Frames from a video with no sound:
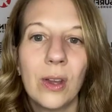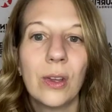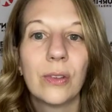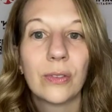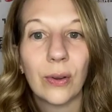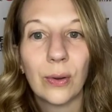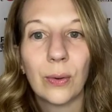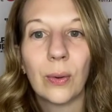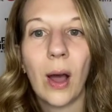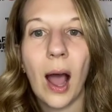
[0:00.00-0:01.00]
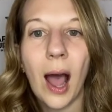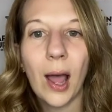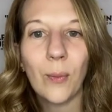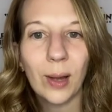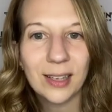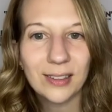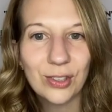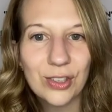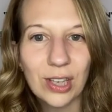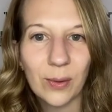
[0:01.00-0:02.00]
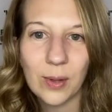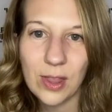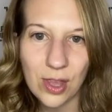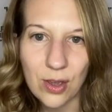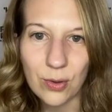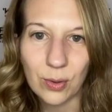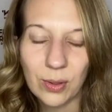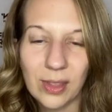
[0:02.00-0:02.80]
So I wanted to share with you,